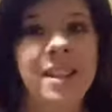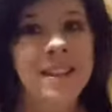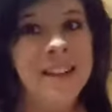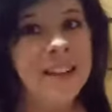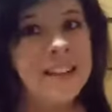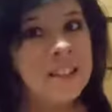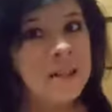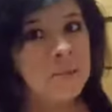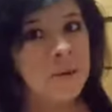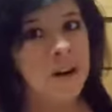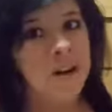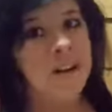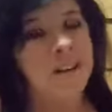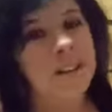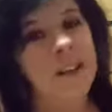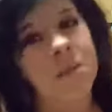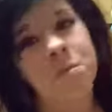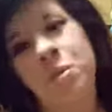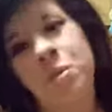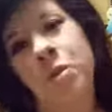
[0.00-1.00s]
The next product
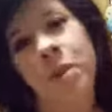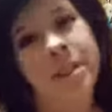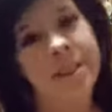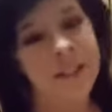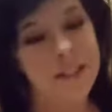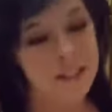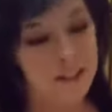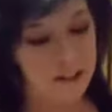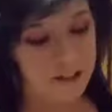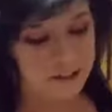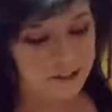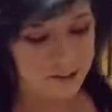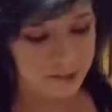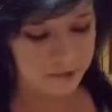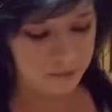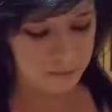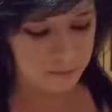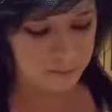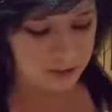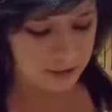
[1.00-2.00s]
that I'm going to talk to
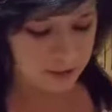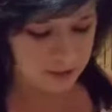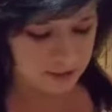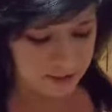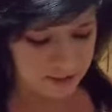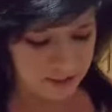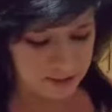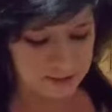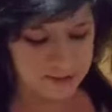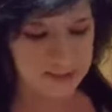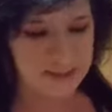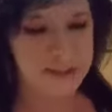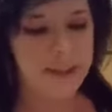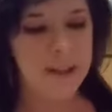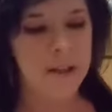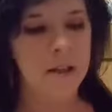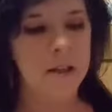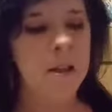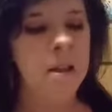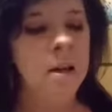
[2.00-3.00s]
you about is
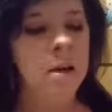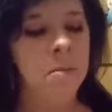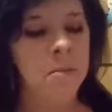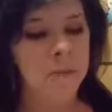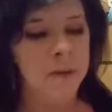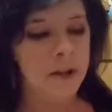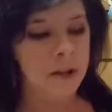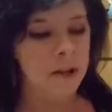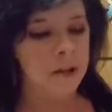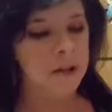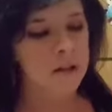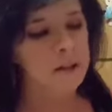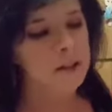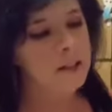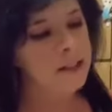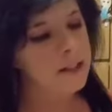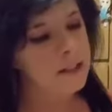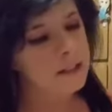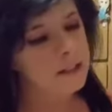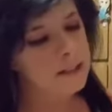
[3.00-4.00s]
the
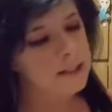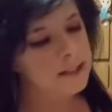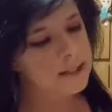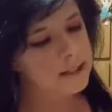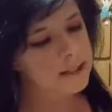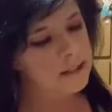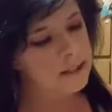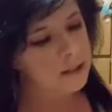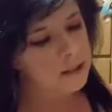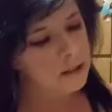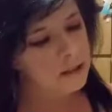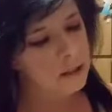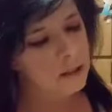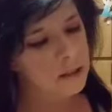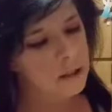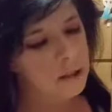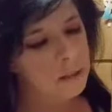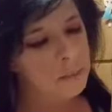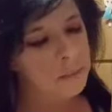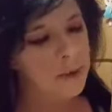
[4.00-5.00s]
Purlisse
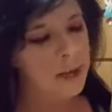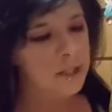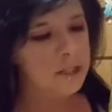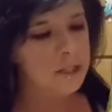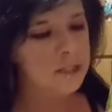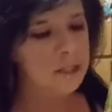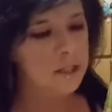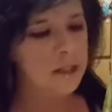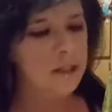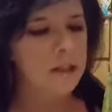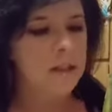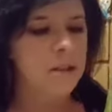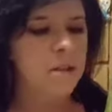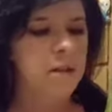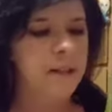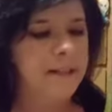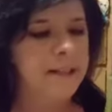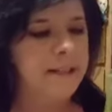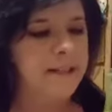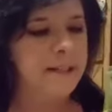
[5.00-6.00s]
Matcha
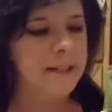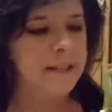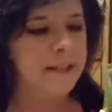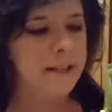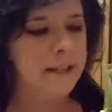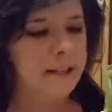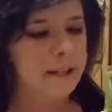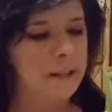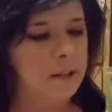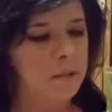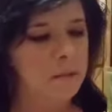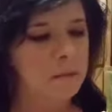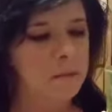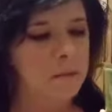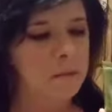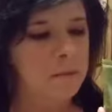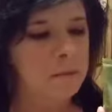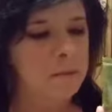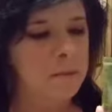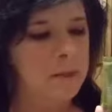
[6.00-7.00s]
Green Tea
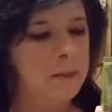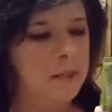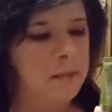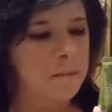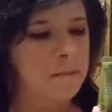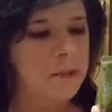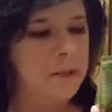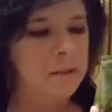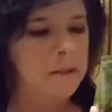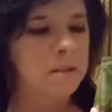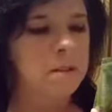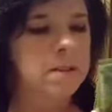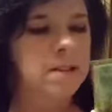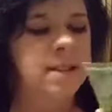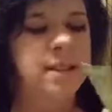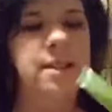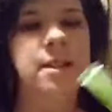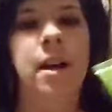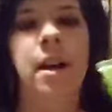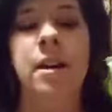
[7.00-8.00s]
Lemon
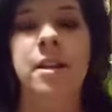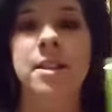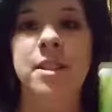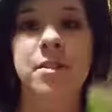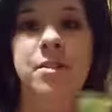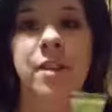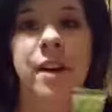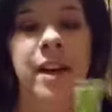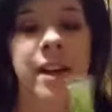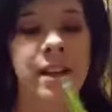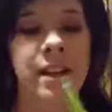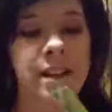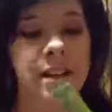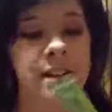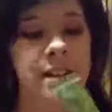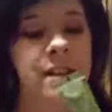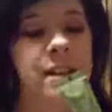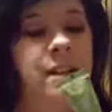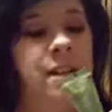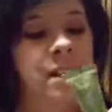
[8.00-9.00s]
Detoxifying
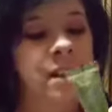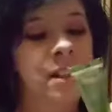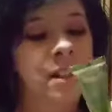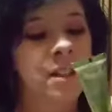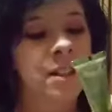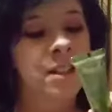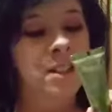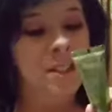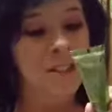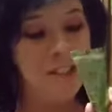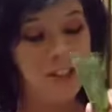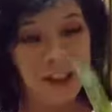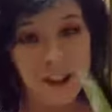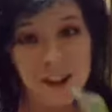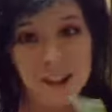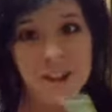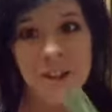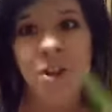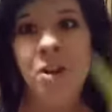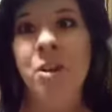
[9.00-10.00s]

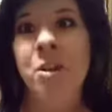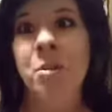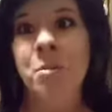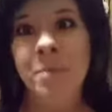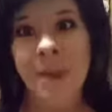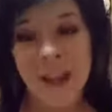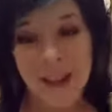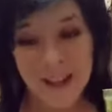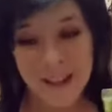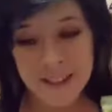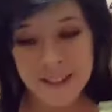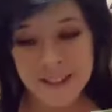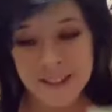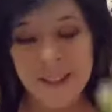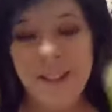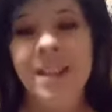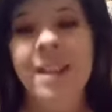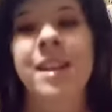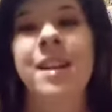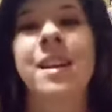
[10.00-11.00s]
Charcoal Mask.
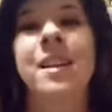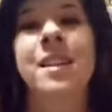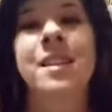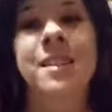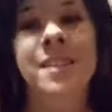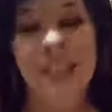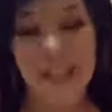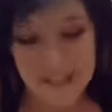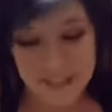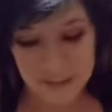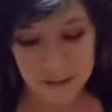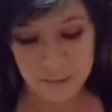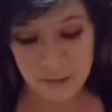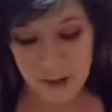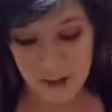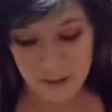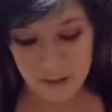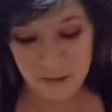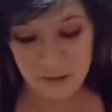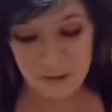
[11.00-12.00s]
That's a
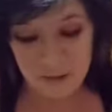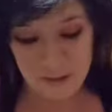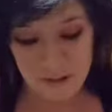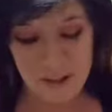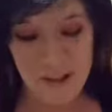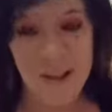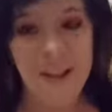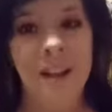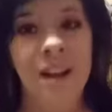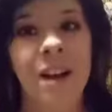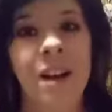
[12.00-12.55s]
mouthful.